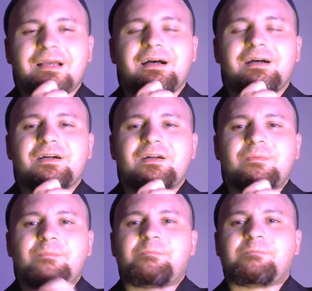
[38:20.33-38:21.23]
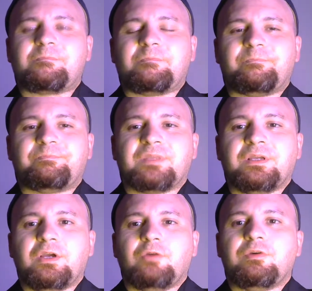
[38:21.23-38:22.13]

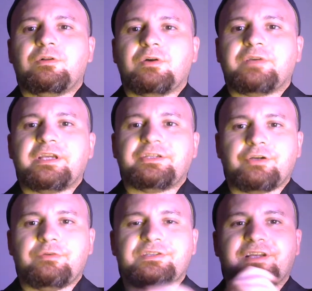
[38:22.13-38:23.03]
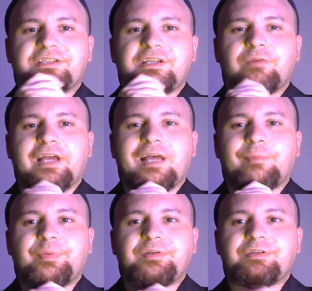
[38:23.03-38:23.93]
Well, okay, Joey's asking what
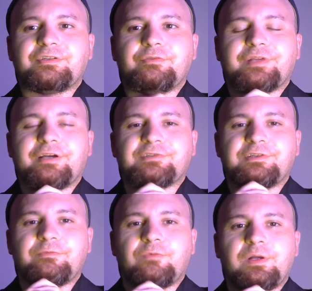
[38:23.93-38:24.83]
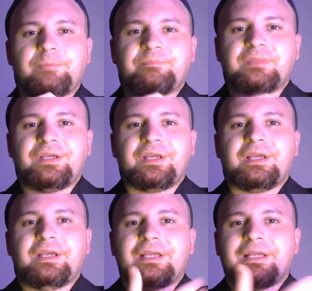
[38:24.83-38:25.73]
happened in 2001.
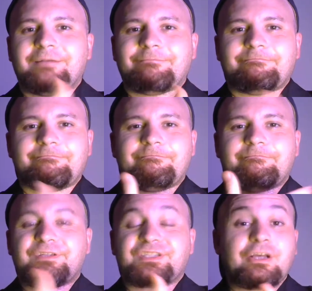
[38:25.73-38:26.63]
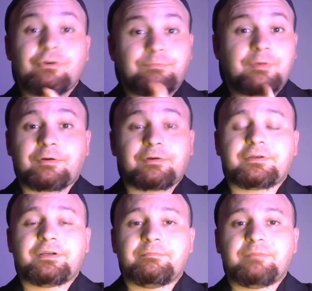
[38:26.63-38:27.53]
South Park
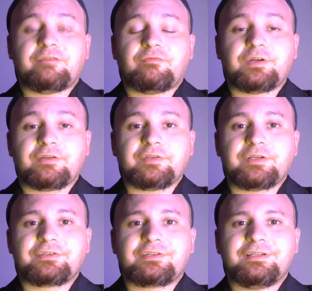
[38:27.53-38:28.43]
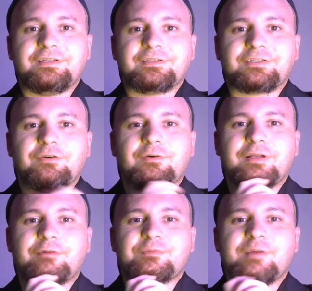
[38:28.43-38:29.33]
made fun of this, so that
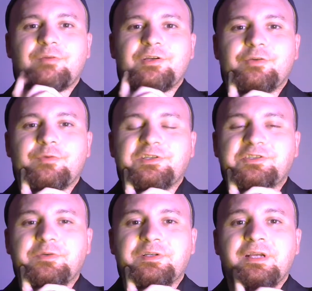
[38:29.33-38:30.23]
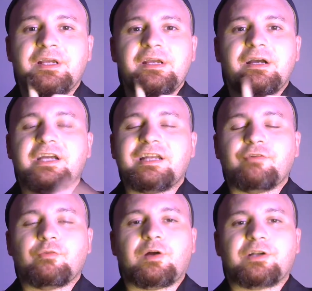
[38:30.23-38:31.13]
was my window into it. I never
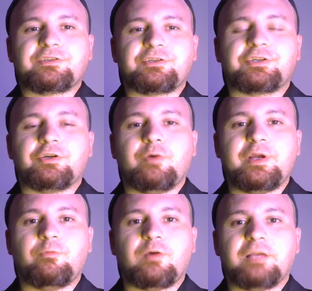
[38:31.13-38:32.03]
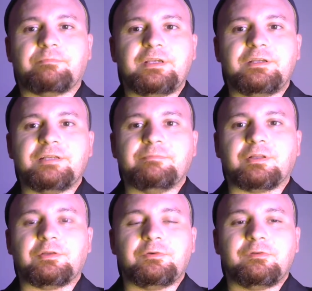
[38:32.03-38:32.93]
watched the show NYPD
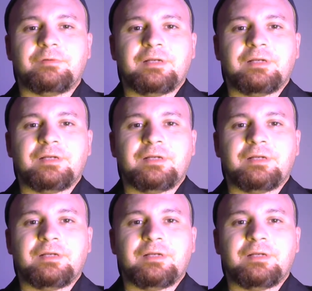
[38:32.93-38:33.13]
Blue,